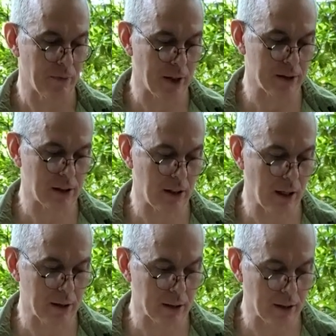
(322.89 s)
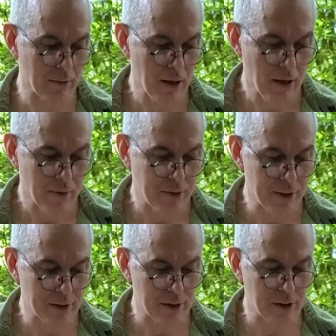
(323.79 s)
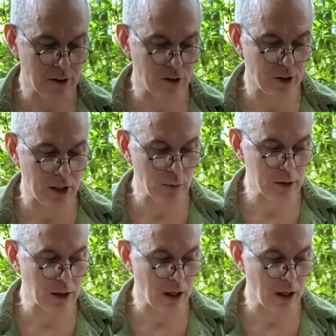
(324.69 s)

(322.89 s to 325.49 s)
Thus, Ananda, this is his genuine,